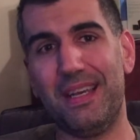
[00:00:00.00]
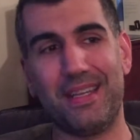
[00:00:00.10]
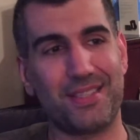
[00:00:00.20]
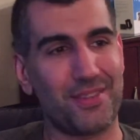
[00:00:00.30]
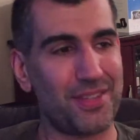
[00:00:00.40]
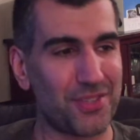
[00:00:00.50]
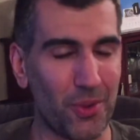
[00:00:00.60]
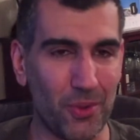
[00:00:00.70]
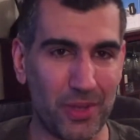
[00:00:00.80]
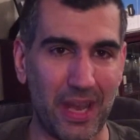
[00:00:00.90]
So this
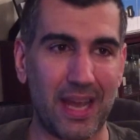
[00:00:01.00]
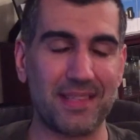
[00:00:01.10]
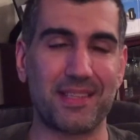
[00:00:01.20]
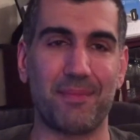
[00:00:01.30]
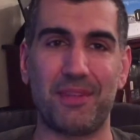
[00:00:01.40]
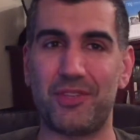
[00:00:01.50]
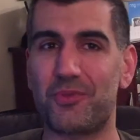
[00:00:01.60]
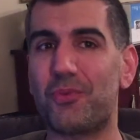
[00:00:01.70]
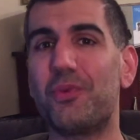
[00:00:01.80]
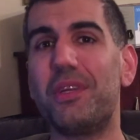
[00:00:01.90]
whole concept is
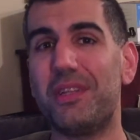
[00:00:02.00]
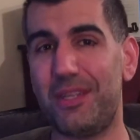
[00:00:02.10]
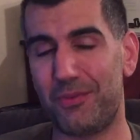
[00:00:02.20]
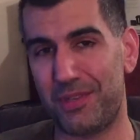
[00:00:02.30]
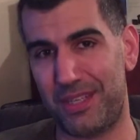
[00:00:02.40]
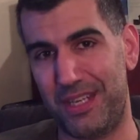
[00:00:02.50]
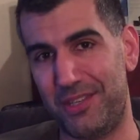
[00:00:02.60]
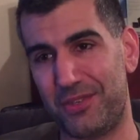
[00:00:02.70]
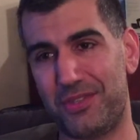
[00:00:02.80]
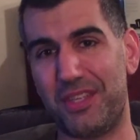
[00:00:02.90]
really, really
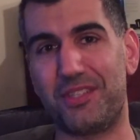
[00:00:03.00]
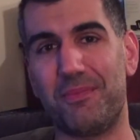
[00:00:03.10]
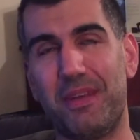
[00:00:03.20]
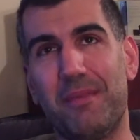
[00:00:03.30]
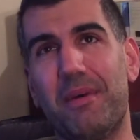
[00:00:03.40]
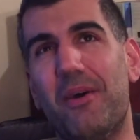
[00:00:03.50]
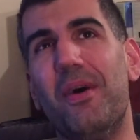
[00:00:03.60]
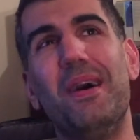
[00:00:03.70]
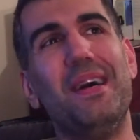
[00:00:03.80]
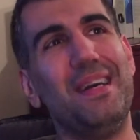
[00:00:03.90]
interesting to me about,